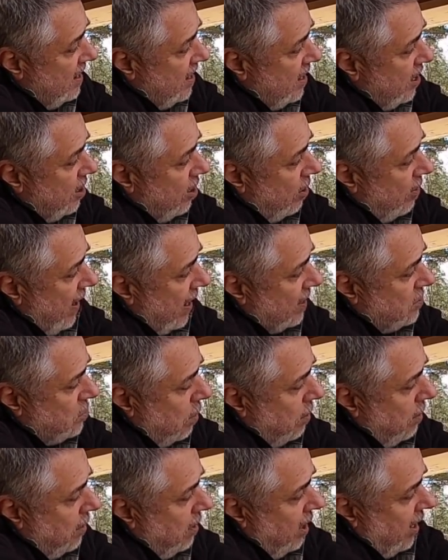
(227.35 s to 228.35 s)
you know, that's
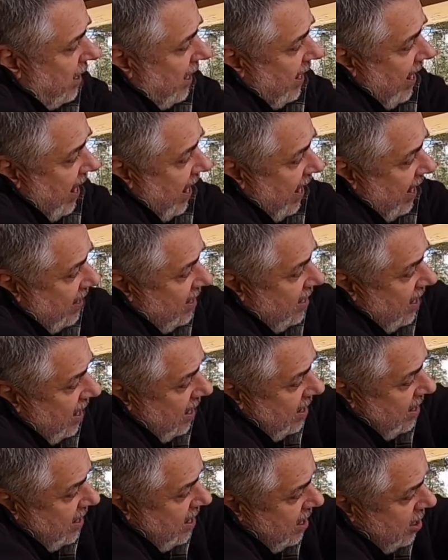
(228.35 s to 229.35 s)
what we're looking at. And,
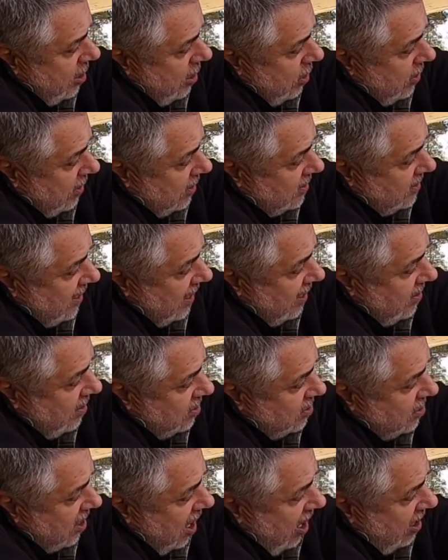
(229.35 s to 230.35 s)
and here you can see
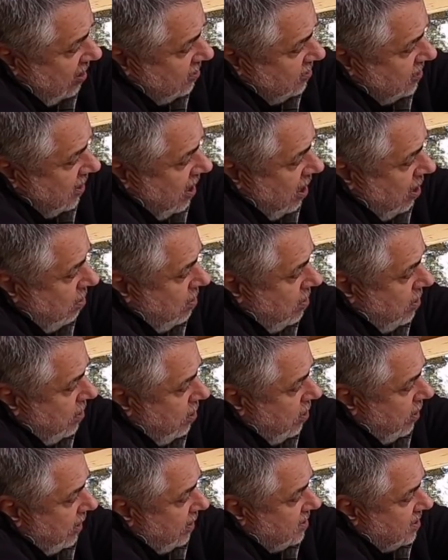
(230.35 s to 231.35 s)
there's also,
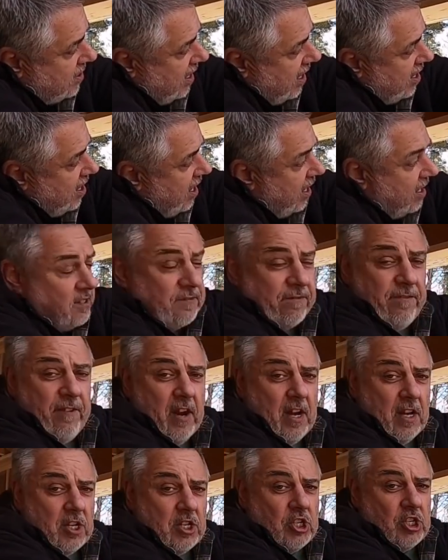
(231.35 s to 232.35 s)
you can see a nice
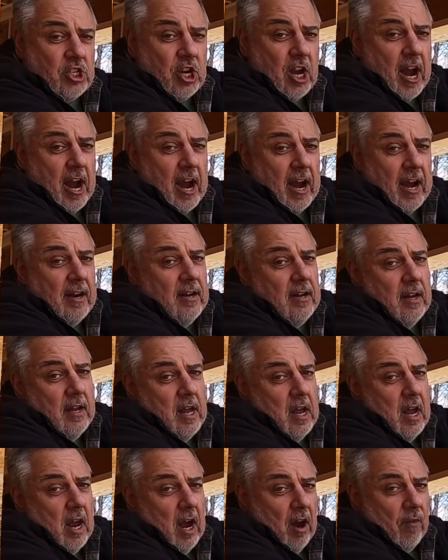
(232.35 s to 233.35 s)
finished shot
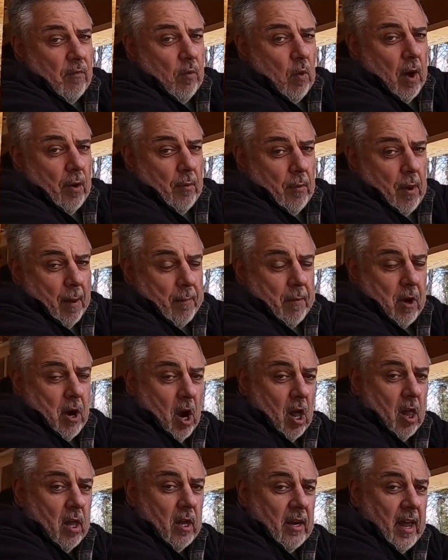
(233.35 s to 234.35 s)
of what I'm
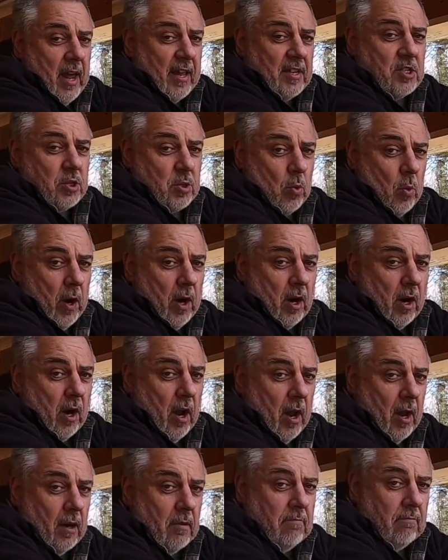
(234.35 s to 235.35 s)
calling that square
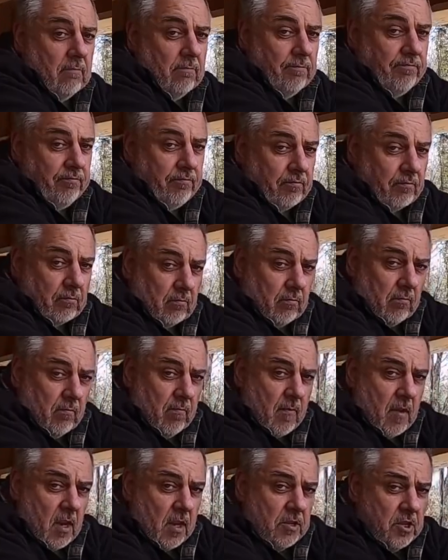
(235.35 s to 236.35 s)
cut.
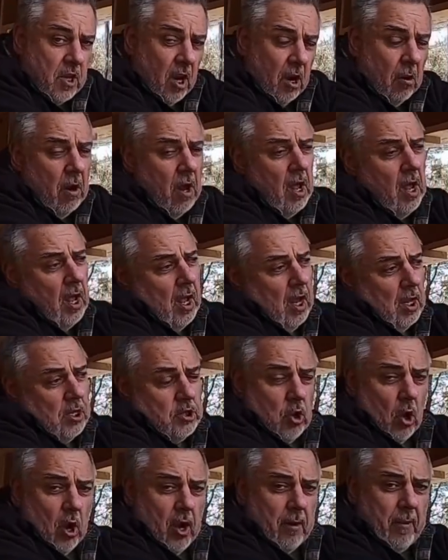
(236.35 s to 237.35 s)
So
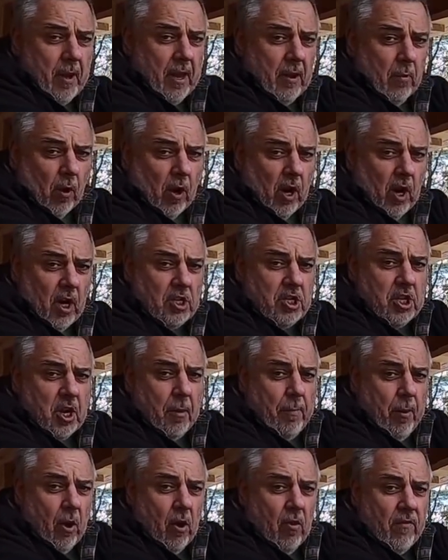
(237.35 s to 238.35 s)
join me, we're gonna
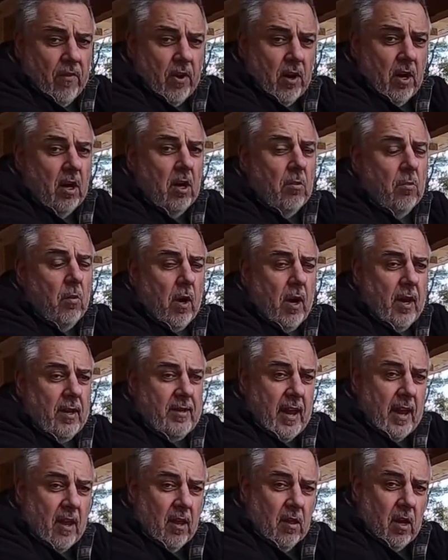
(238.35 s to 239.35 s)
jump over, we're gonna
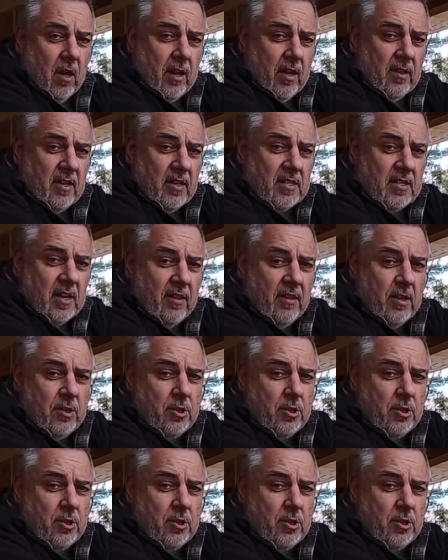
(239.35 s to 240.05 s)
take a look at this on the